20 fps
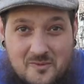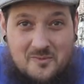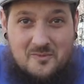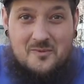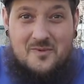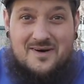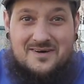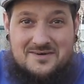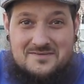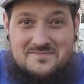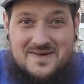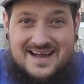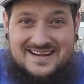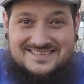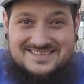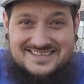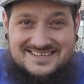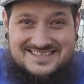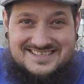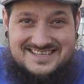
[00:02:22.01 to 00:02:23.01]
away. Welcome back
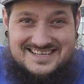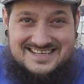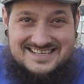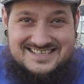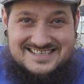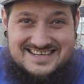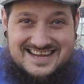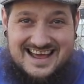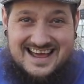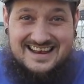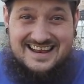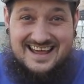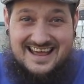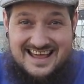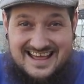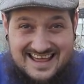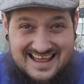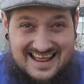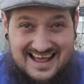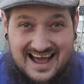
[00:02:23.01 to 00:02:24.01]
to the Citystead.
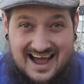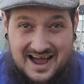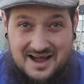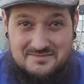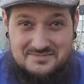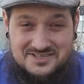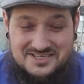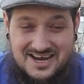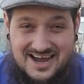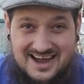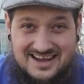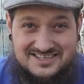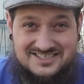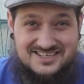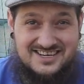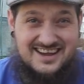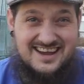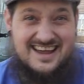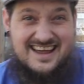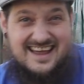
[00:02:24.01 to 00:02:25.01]
I'm
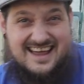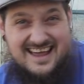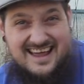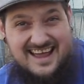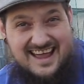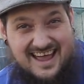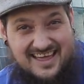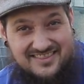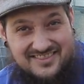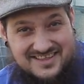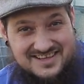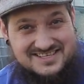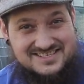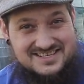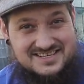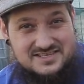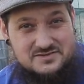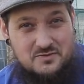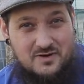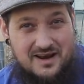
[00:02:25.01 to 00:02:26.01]
Josh, and this
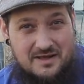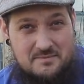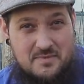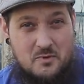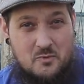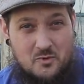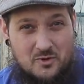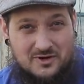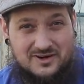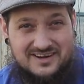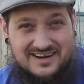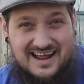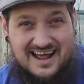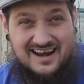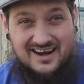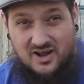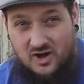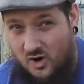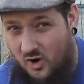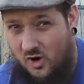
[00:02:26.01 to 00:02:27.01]
is what I've been working
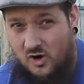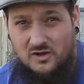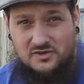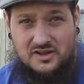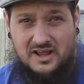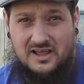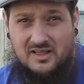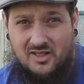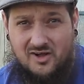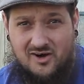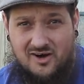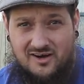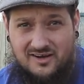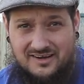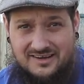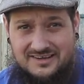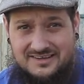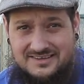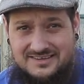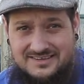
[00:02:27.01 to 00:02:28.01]
on all day long.